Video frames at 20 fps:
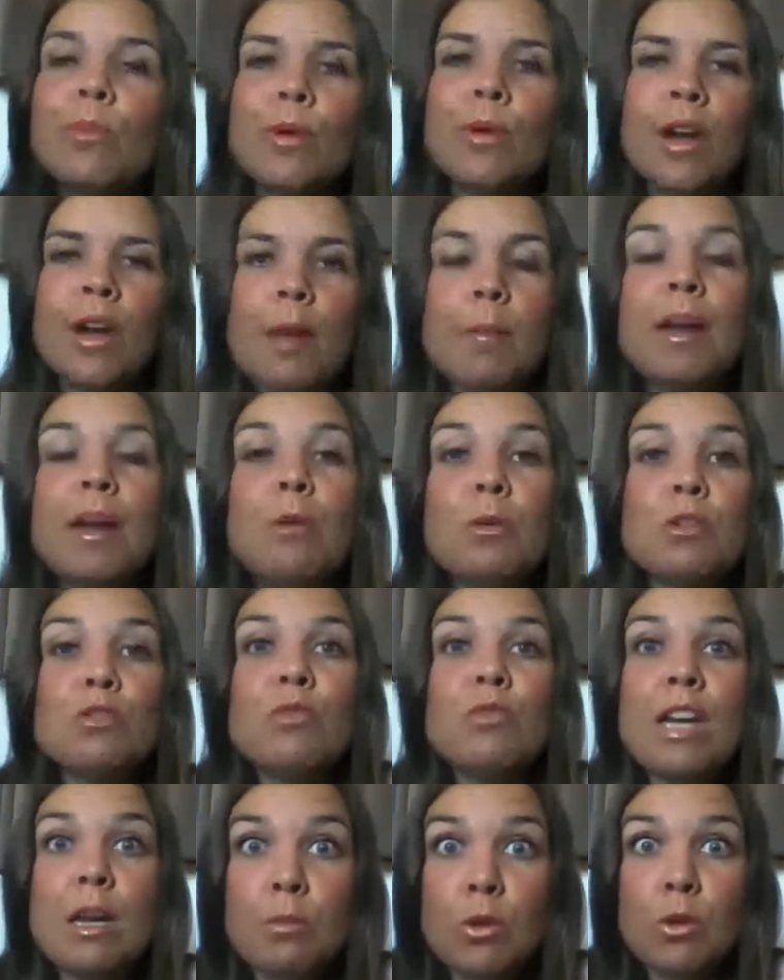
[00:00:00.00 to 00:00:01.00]
but it was
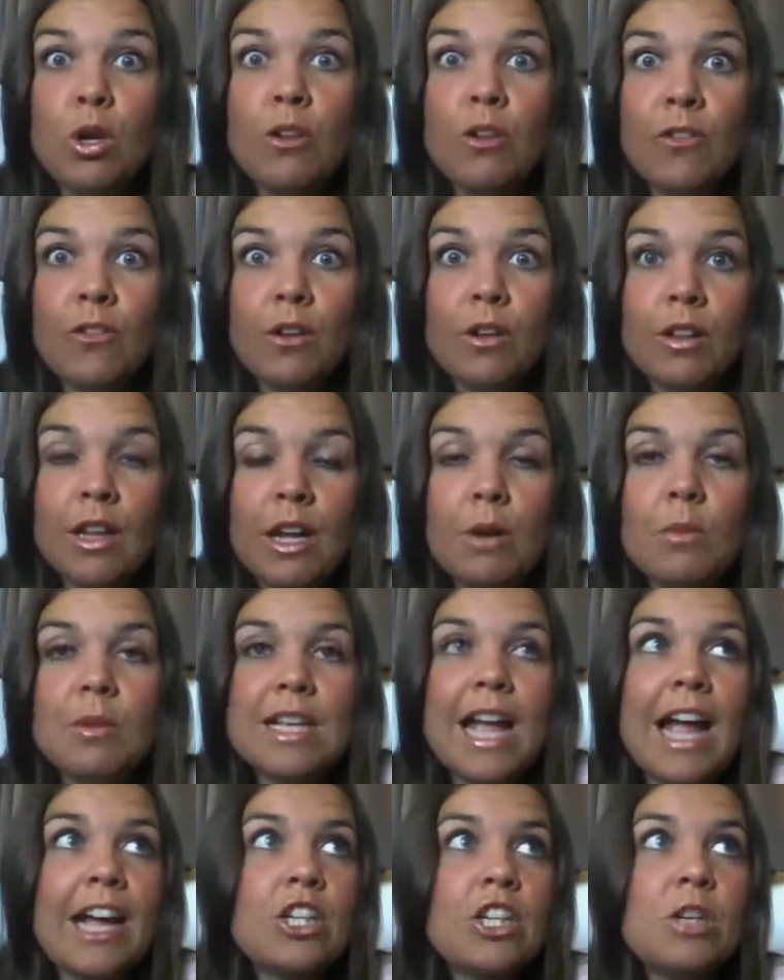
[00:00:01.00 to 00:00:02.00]
really beautiful. It was
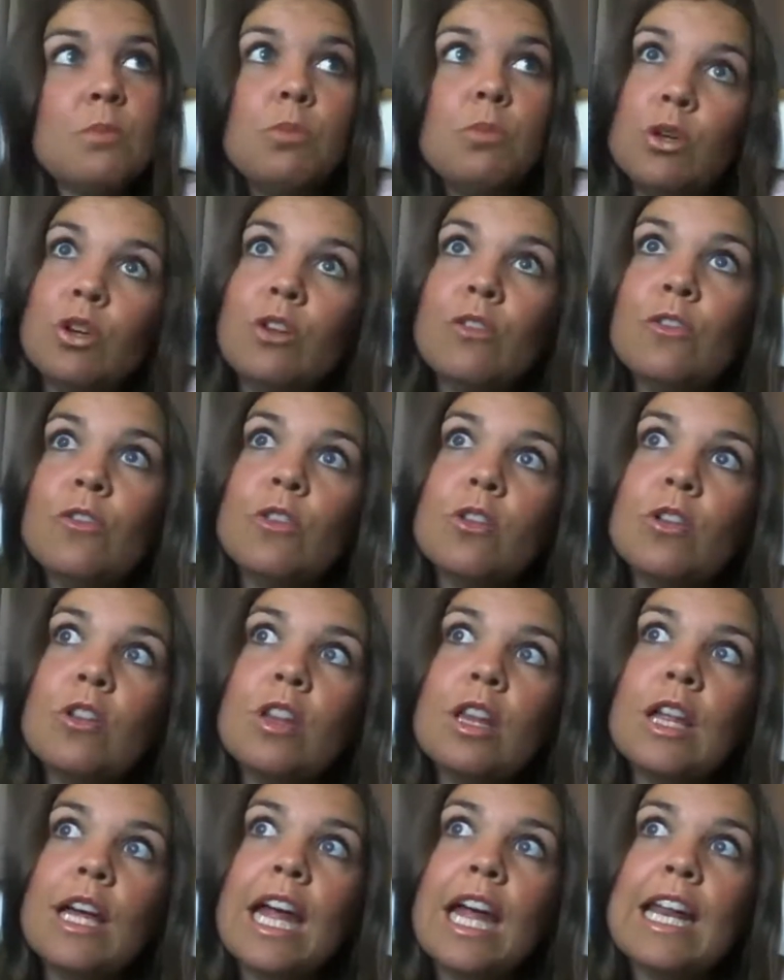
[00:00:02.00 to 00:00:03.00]
actually beautiful
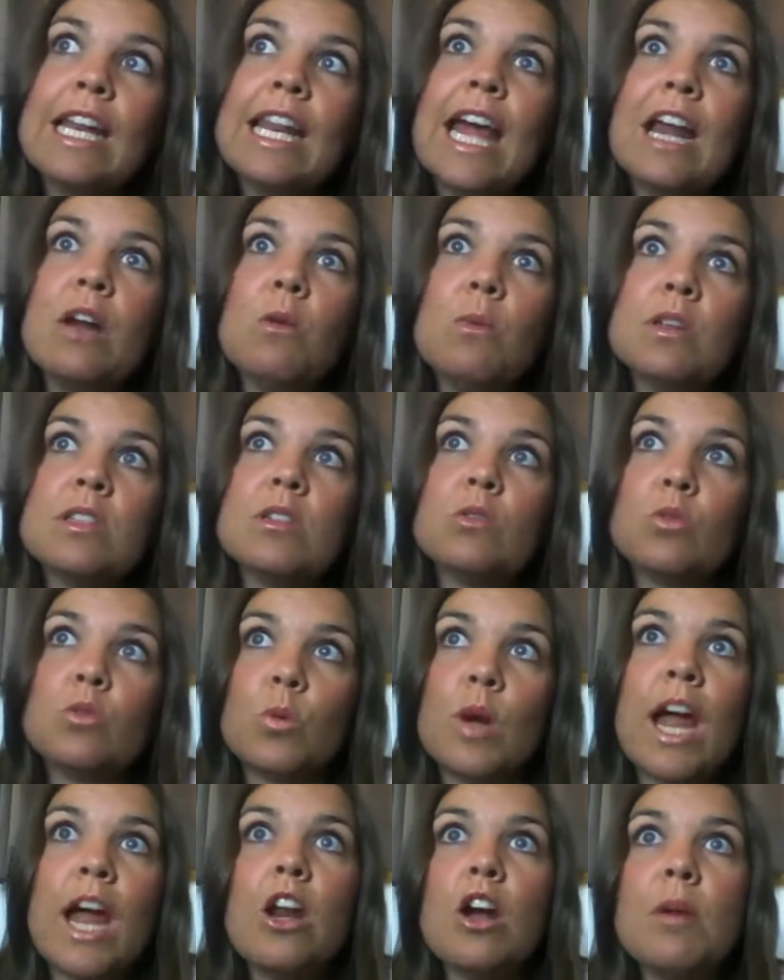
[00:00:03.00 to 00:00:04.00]
in that it was a
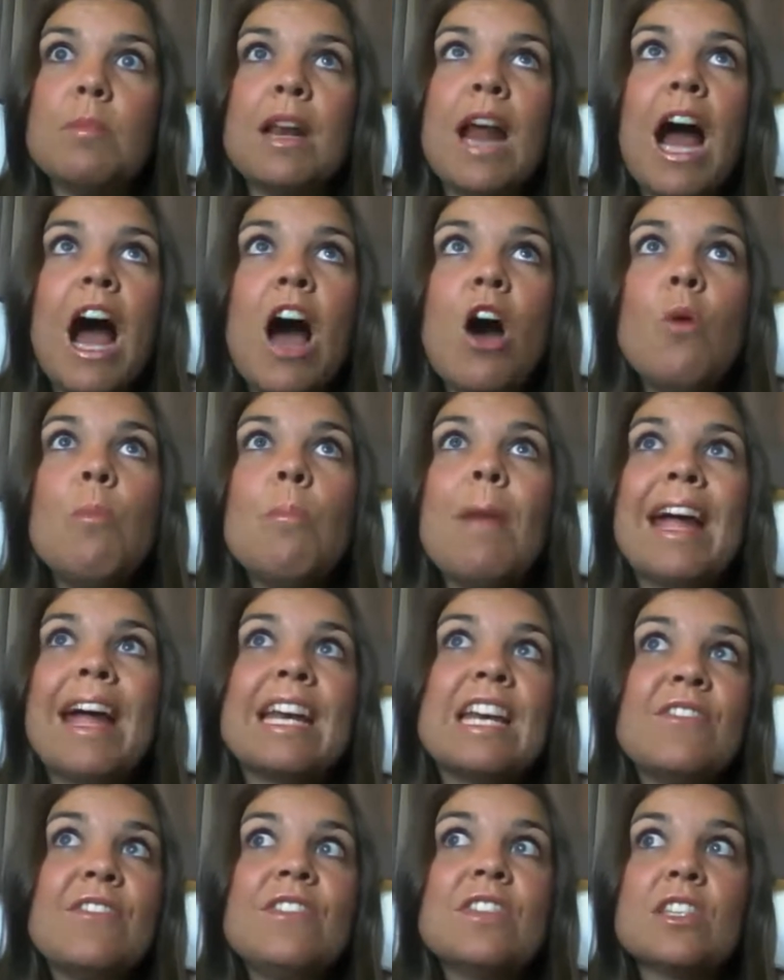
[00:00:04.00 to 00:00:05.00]
tornado. I mean, how
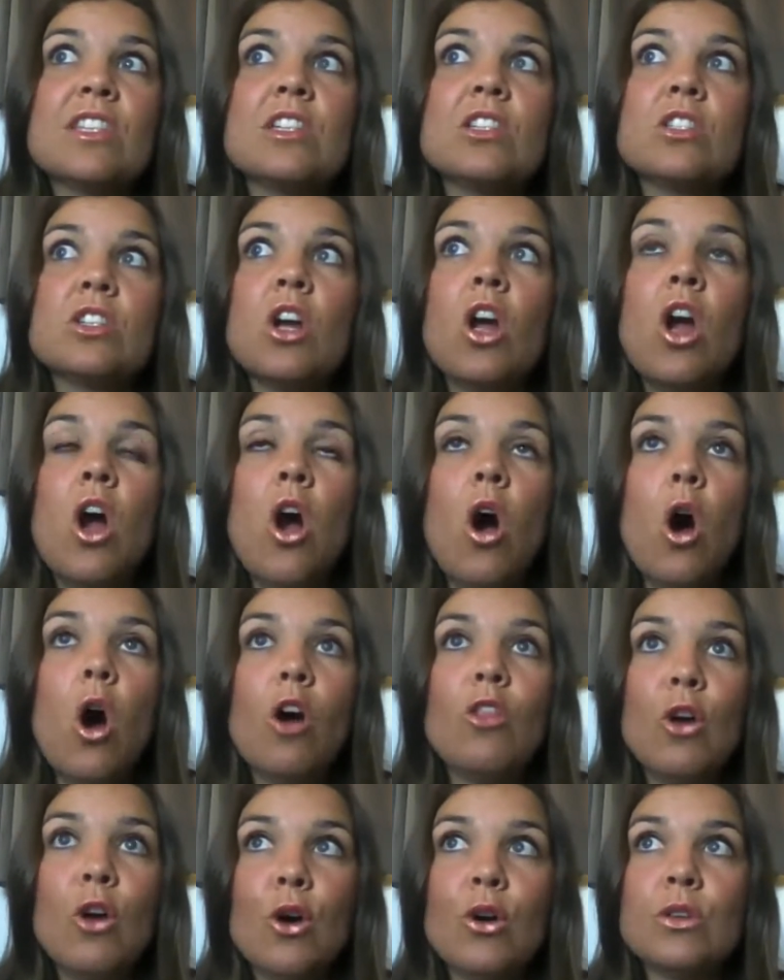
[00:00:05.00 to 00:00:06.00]
magnificent are
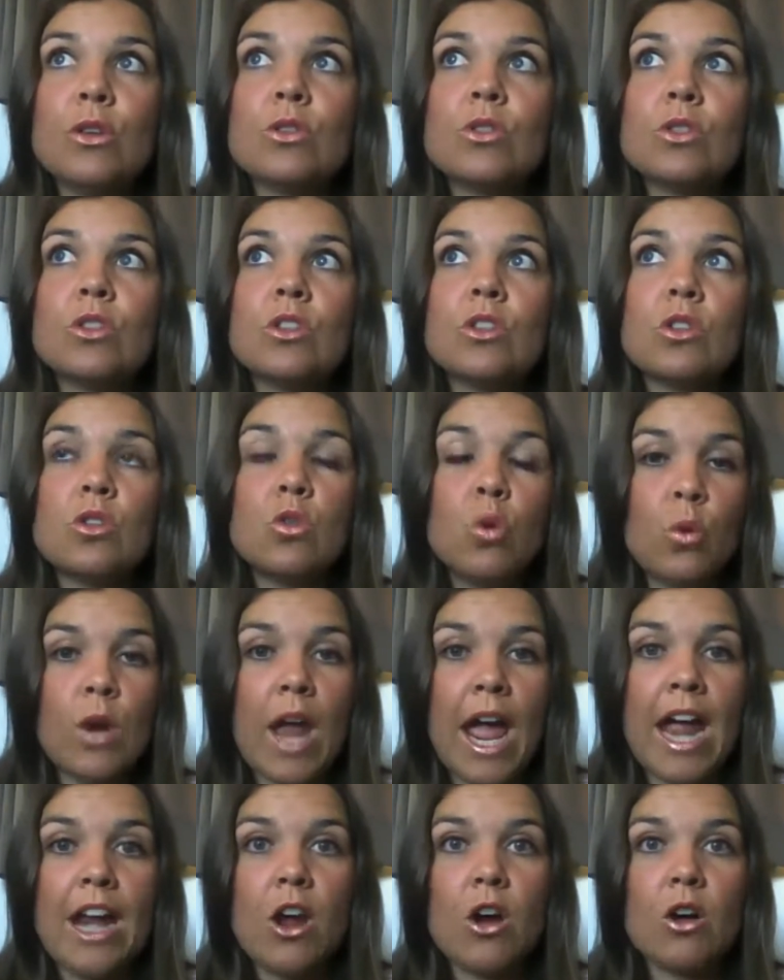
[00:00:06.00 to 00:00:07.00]
those
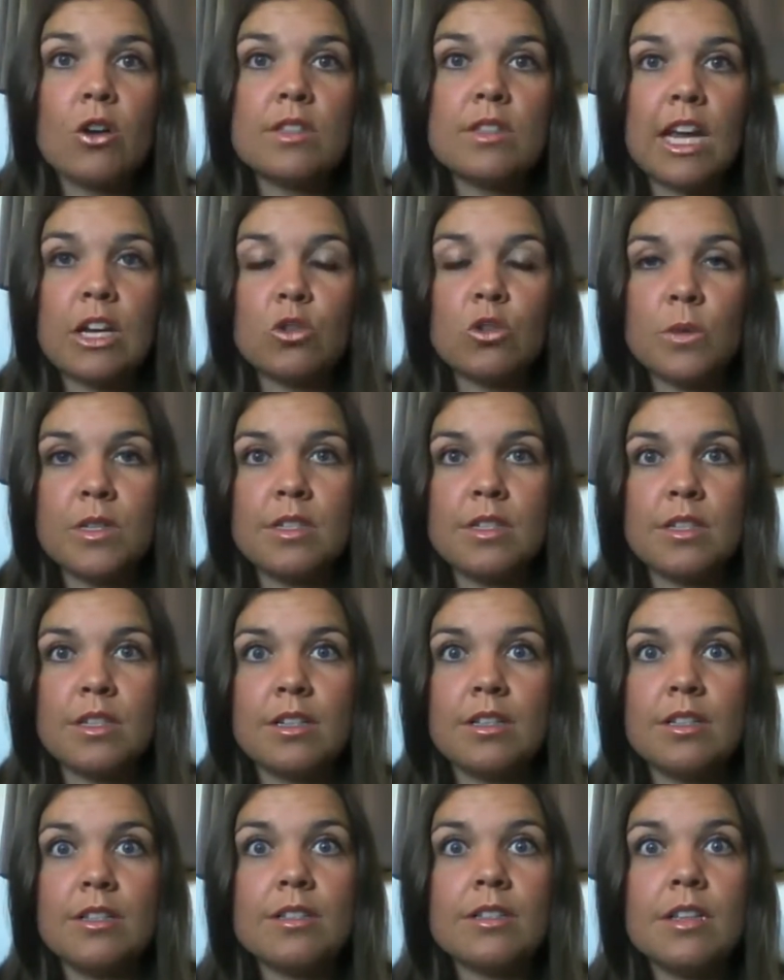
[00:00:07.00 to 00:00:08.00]
tornadoes and
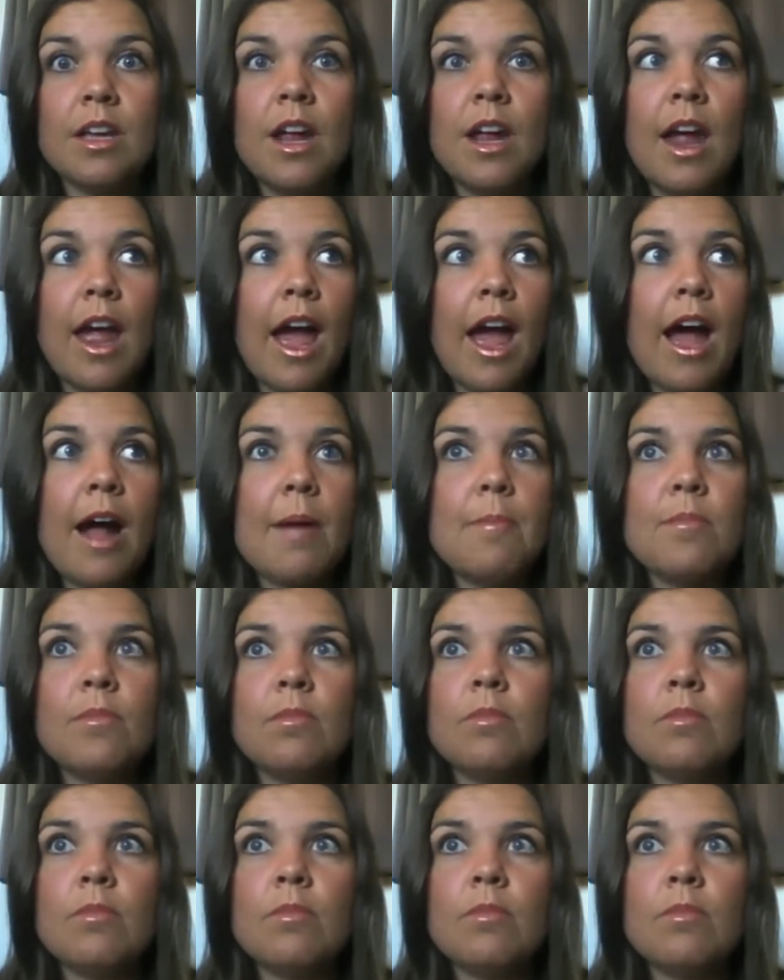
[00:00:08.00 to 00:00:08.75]
twisters in